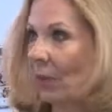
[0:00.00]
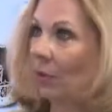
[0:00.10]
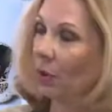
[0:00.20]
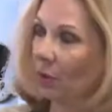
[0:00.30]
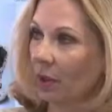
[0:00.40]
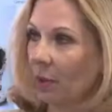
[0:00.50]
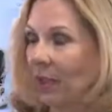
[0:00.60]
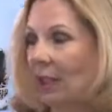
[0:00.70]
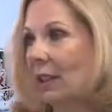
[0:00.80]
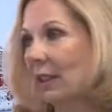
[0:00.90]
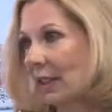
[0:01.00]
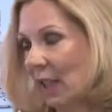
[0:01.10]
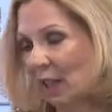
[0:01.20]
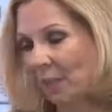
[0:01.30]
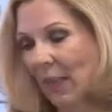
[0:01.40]
where we talked about last
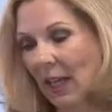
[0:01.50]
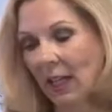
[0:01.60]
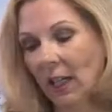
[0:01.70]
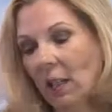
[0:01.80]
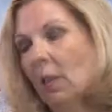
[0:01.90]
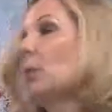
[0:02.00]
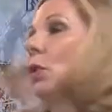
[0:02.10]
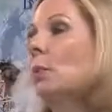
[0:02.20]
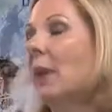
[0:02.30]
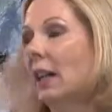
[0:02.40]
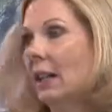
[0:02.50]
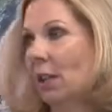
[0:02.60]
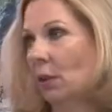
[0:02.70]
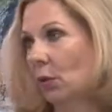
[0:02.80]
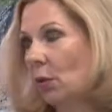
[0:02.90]
time, to buy
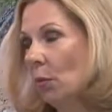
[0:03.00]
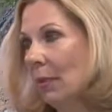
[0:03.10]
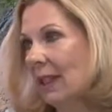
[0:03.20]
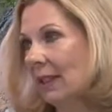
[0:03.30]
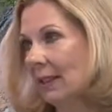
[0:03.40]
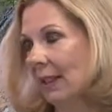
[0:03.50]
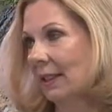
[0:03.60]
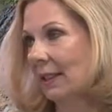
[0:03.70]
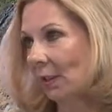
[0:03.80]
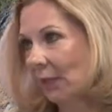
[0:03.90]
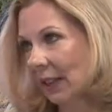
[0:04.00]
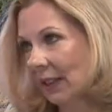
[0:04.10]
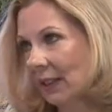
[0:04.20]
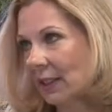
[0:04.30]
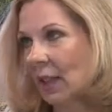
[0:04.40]
our rubies and
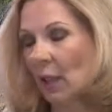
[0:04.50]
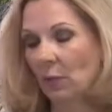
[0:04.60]
sapphires,